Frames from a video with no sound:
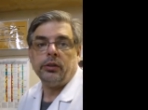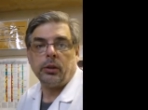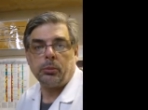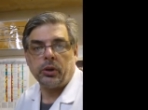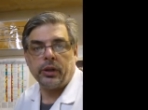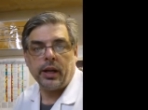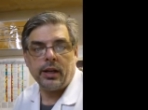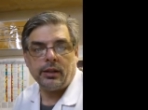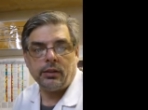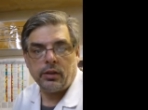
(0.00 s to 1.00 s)
Number
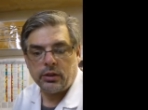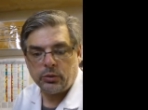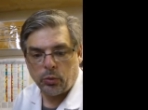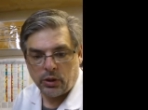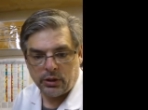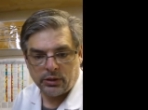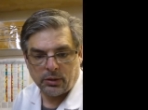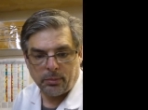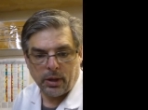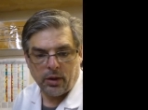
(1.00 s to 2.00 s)
9, this one
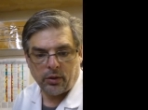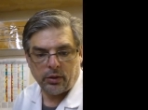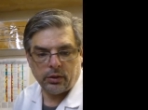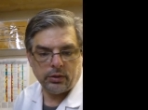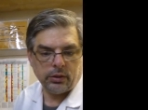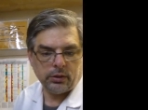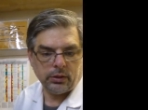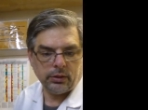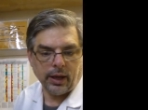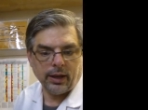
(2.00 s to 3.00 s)
is about
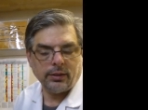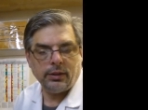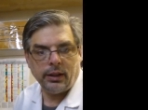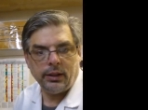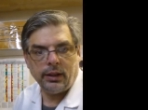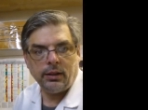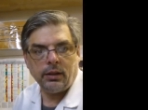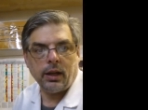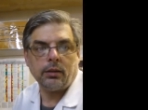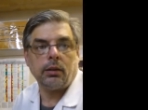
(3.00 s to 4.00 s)

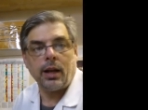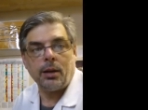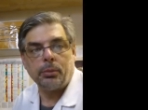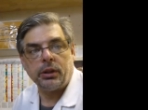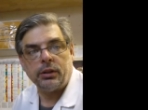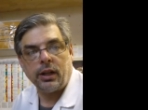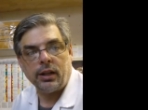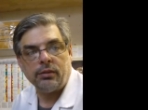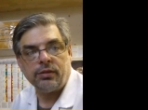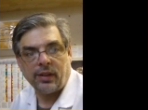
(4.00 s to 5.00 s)
antiquing and lapping
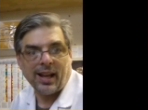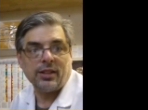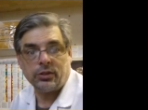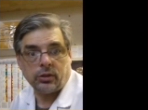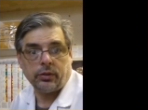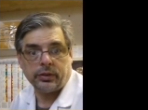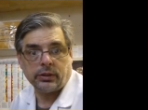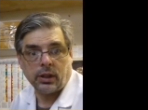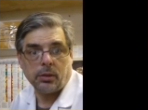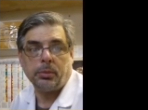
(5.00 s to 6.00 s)
a flat
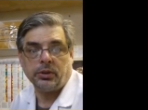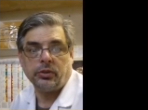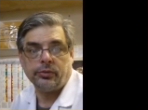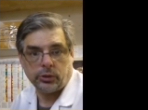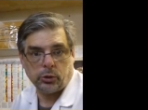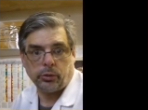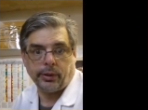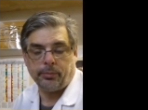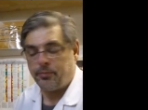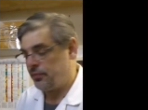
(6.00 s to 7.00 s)
surface on a piece of jewelry.